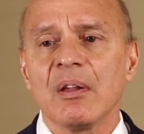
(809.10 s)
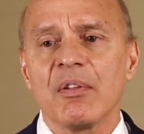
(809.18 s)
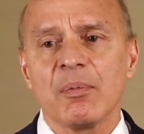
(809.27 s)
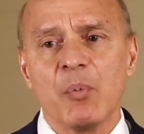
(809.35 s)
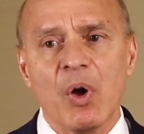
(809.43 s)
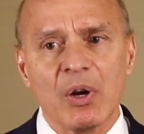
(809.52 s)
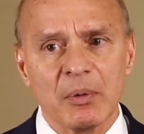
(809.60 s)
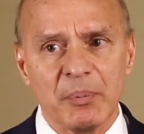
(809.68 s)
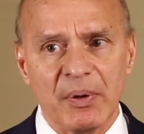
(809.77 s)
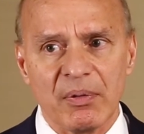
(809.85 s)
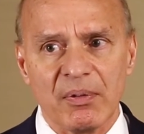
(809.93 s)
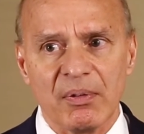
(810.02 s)
smaller
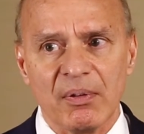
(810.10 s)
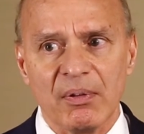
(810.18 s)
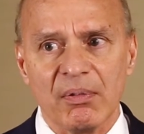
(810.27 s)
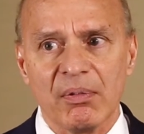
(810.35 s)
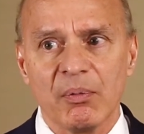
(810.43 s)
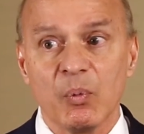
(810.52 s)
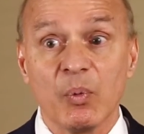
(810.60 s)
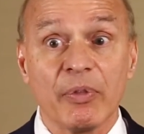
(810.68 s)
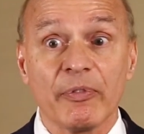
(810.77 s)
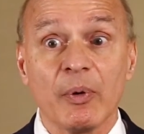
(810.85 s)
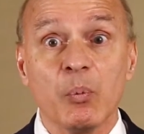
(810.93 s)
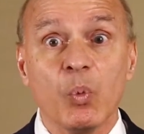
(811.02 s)
businesses
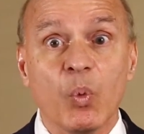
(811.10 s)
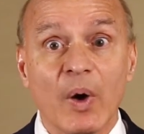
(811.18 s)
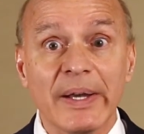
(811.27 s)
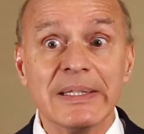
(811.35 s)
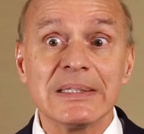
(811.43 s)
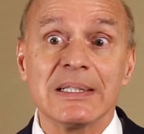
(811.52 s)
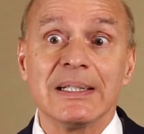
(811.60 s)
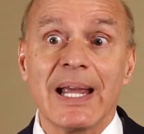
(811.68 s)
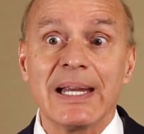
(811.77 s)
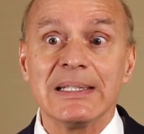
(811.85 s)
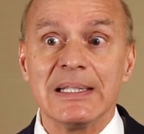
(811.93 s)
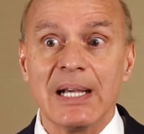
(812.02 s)
with from 1 to
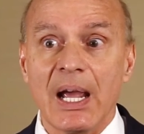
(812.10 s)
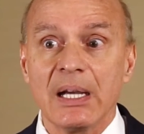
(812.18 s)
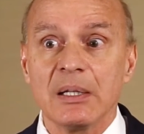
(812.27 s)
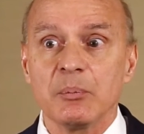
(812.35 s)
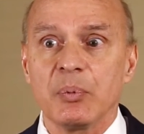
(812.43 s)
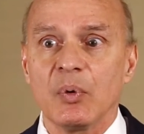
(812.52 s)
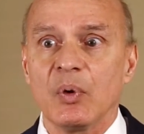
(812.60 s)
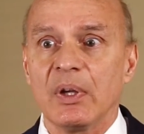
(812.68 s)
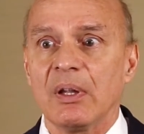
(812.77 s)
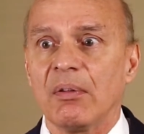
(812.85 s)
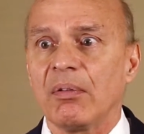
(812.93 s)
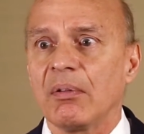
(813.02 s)
99
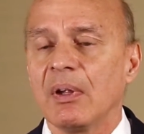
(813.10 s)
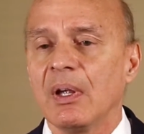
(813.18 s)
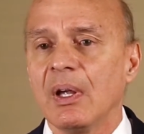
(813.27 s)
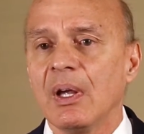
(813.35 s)
employees